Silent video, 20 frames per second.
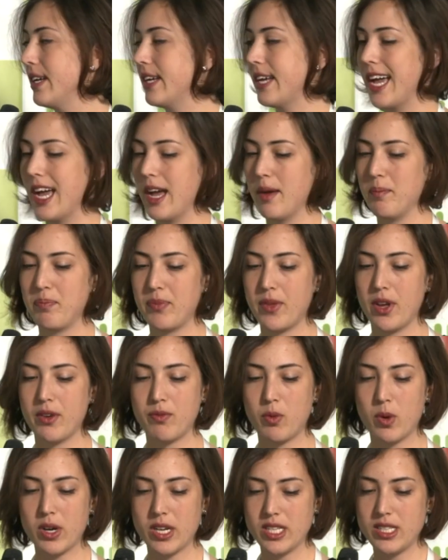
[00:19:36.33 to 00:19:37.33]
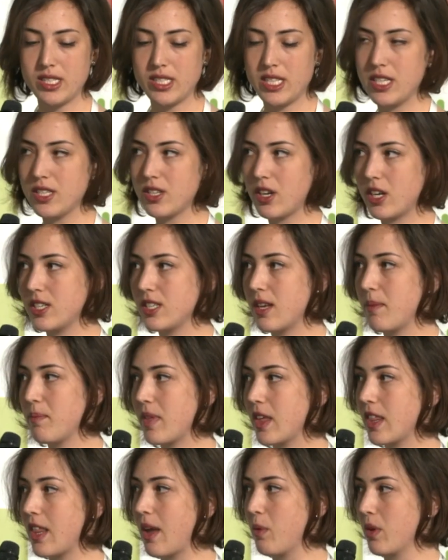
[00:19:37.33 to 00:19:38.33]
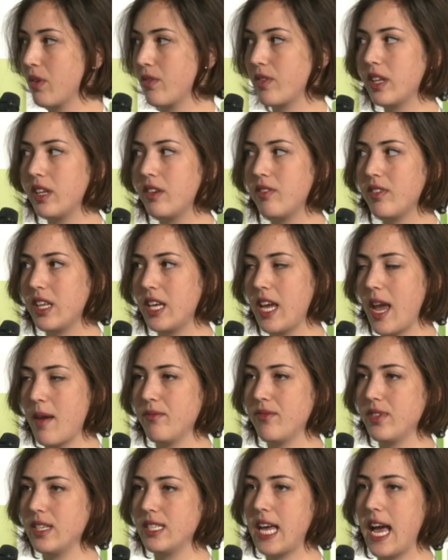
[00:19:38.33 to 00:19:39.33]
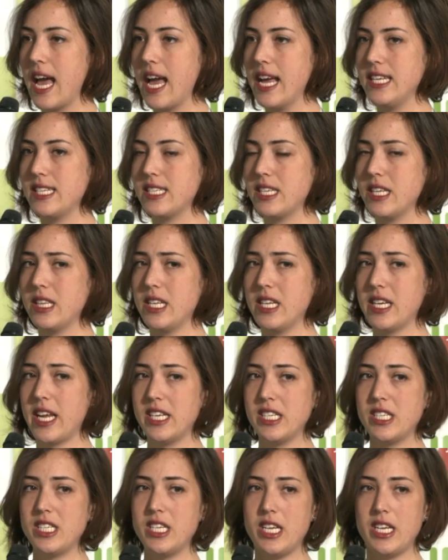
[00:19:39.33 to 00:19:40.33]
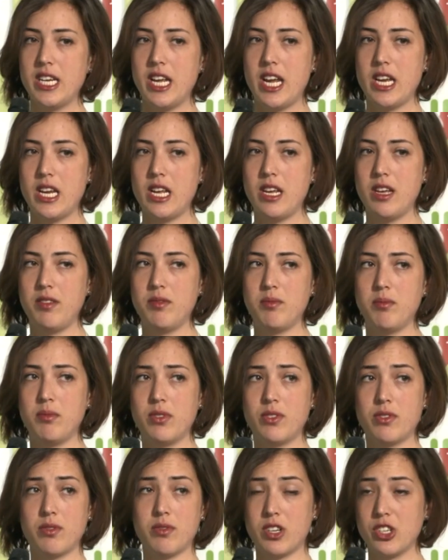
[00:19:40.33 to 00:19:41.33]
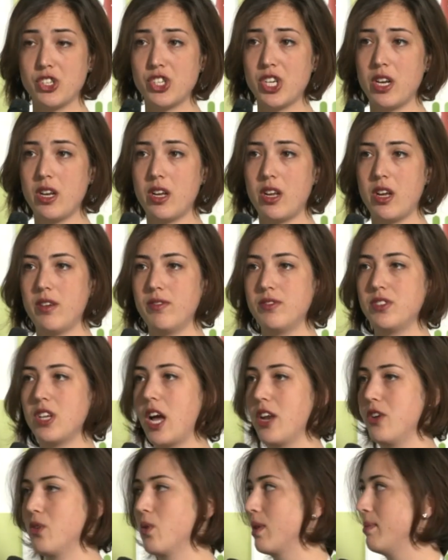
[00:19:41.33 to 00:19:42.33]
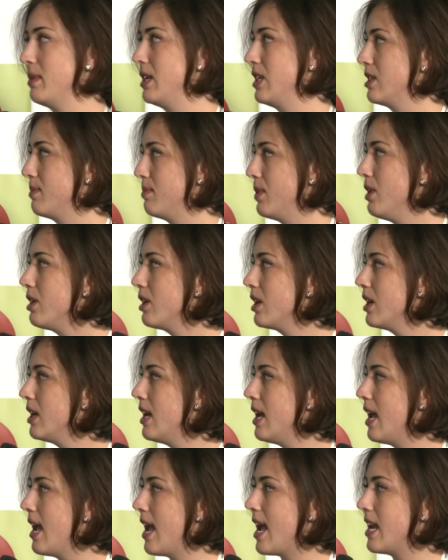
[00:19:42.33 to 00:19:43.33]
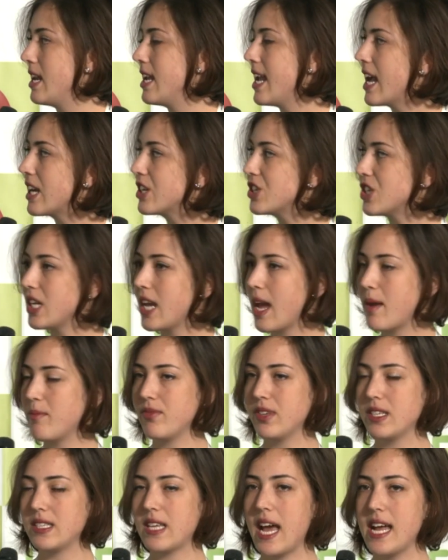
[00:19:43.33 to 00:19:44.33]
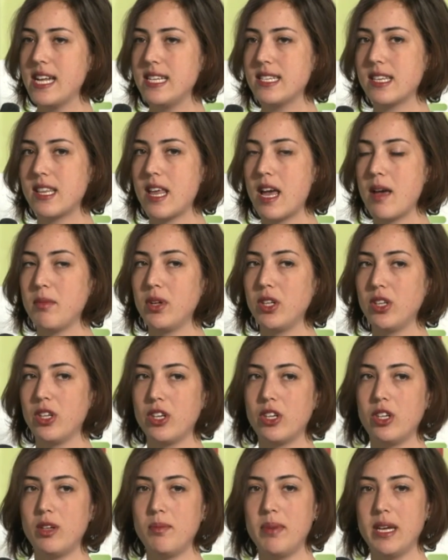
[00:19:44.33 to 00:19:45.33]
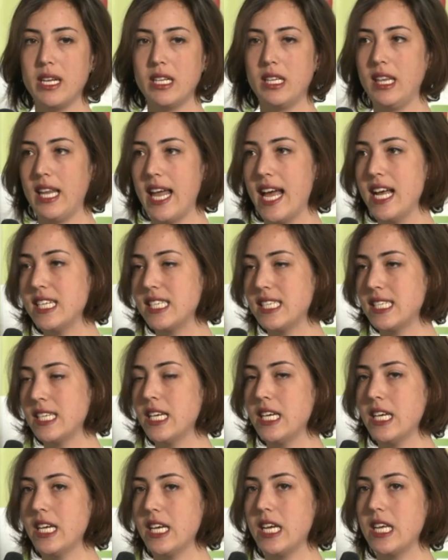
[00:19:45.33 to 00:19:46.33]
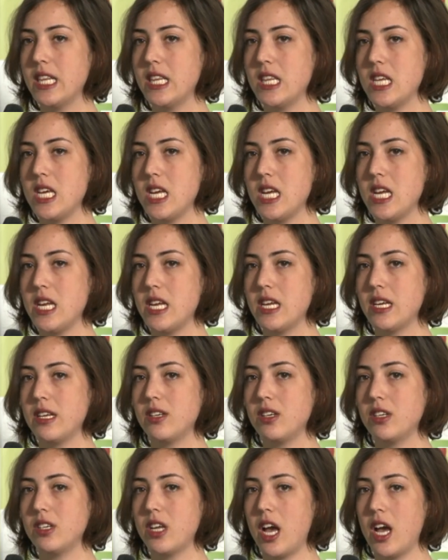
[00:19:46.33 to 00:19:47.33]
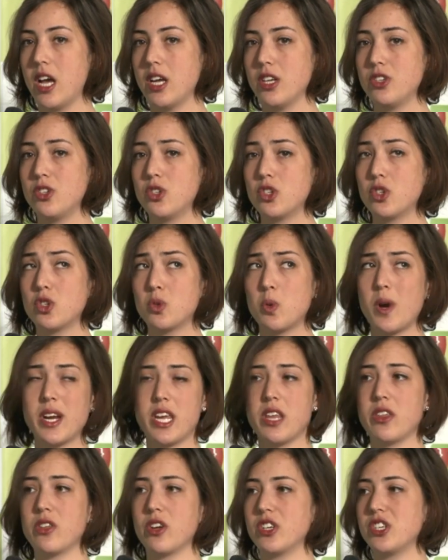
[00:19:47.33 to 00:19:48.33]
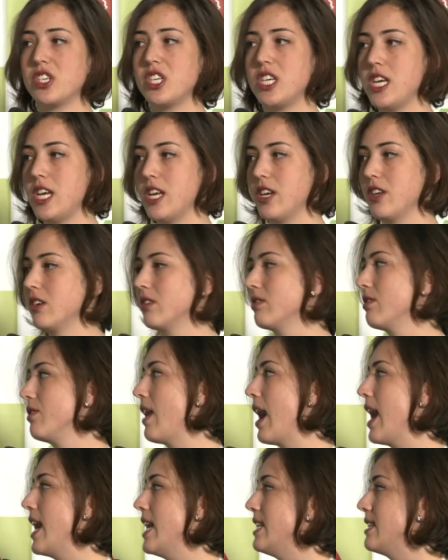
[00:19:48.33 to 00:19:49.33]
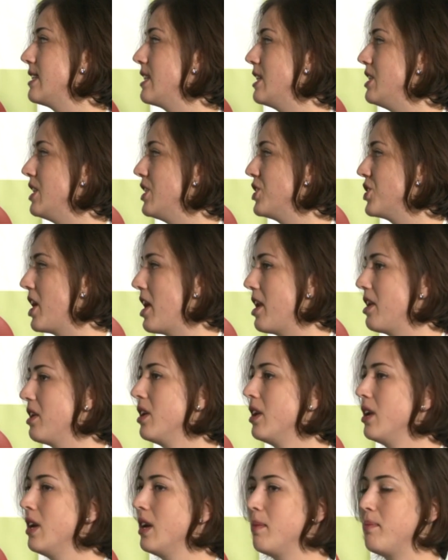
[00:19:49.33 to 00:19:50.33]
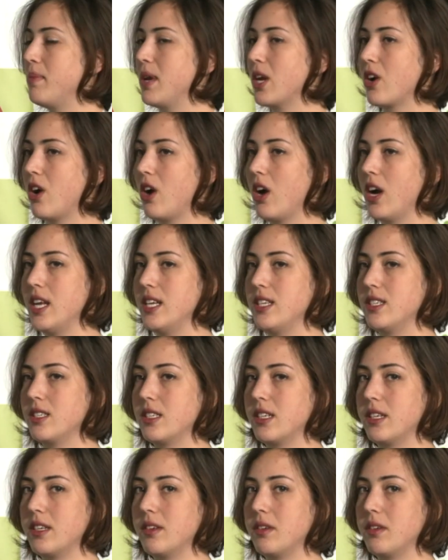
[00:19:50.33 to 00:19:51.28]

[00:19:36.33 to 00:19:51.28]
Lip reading: Affordances are something that were really emphasized in the 1980 version of Don Norman's book, and he actually emphasized them a little bit less in the 2013 revised edition because